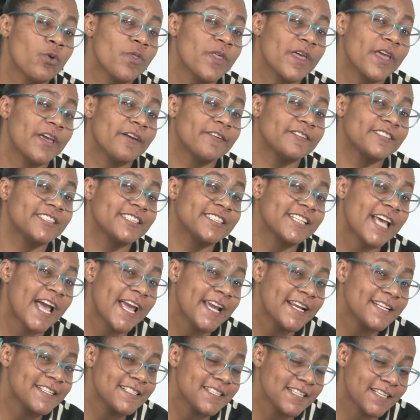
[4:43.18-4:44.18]
they have
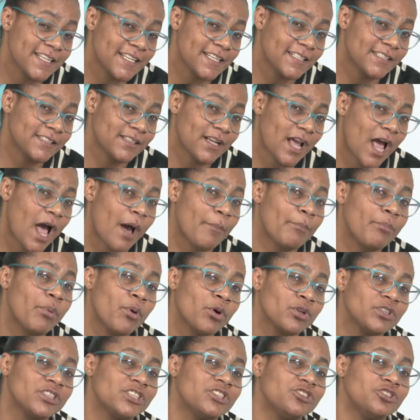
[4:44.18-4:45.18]
signed it
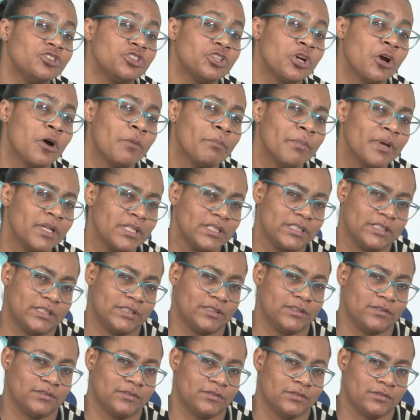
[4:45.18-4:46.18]
upon Germany.
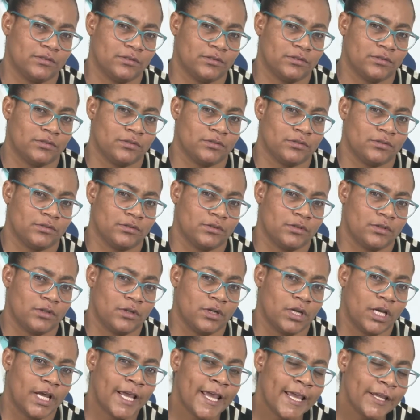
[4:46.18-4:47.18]

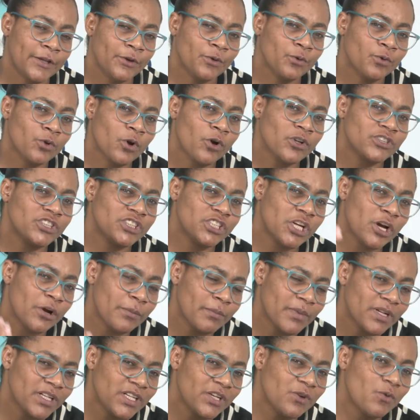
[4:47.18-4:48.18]
And you know
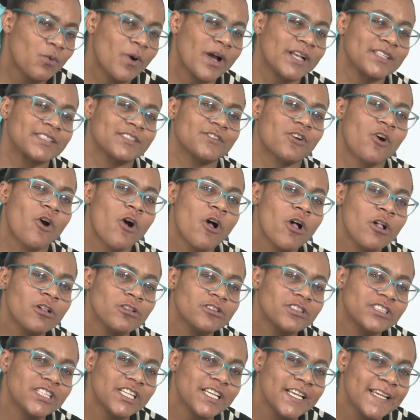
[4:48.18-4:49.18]
Germany was
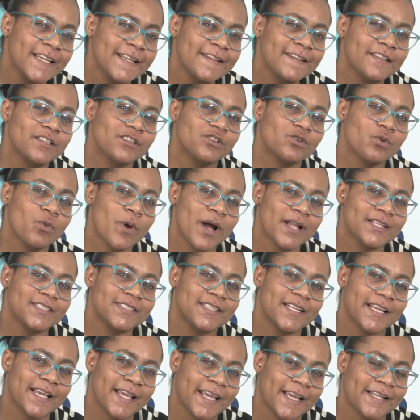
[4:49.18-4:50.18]
called in towards
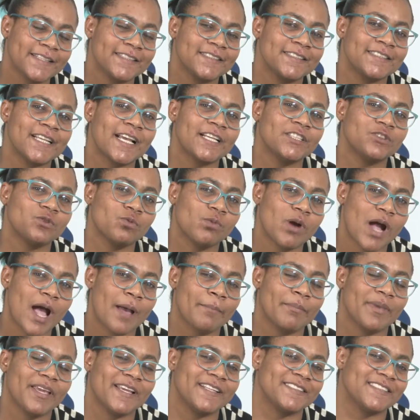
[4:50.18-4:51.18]
the end just to
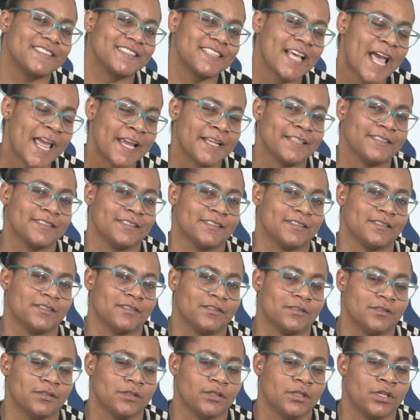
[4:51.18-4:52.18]
come and sign.
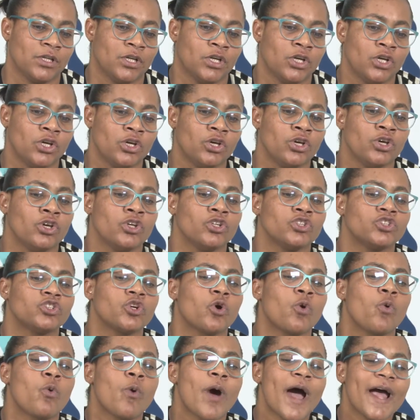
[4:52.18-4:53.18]

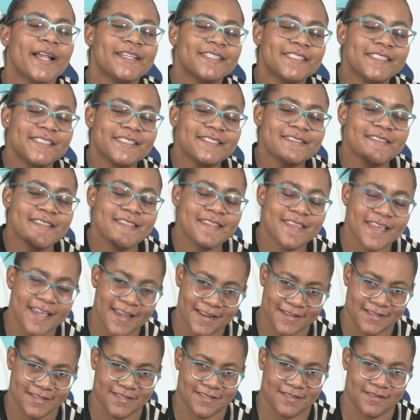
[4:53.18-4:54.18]
So what is
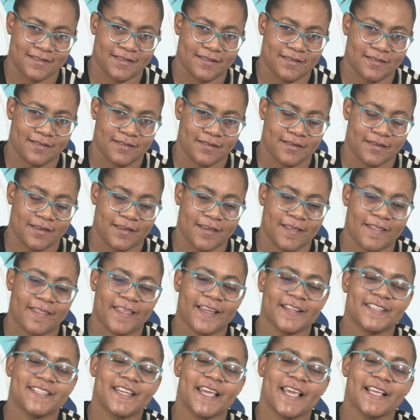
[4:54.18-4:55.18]
that
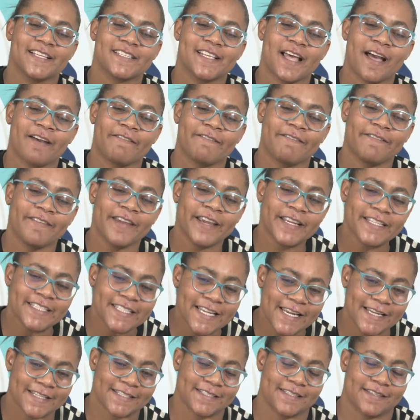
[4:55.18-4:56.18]
has
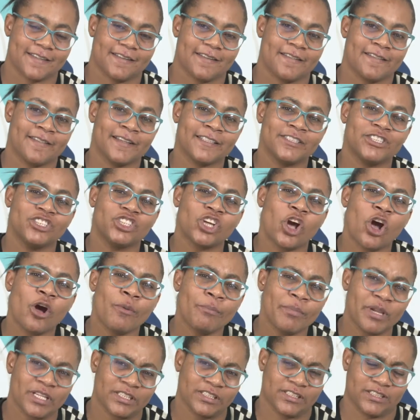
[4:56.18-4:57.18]
affected the
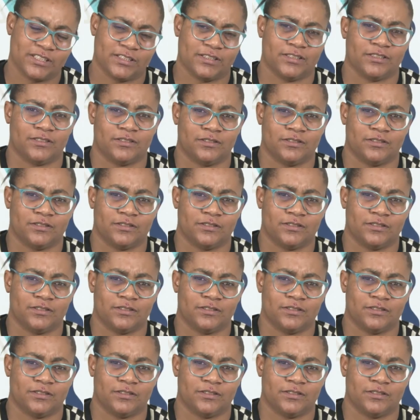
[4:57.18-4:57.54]
Germans